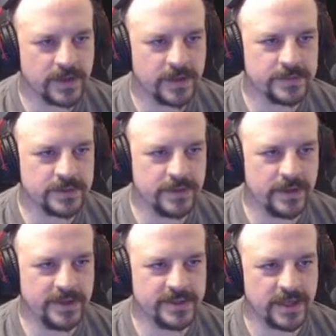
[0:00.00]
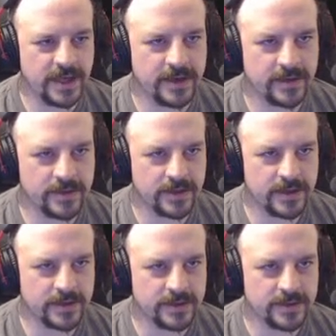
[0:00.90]
Yep, so it needs to anchor the
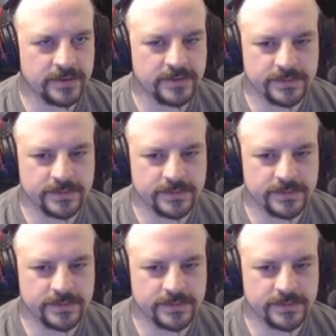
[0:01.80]
content.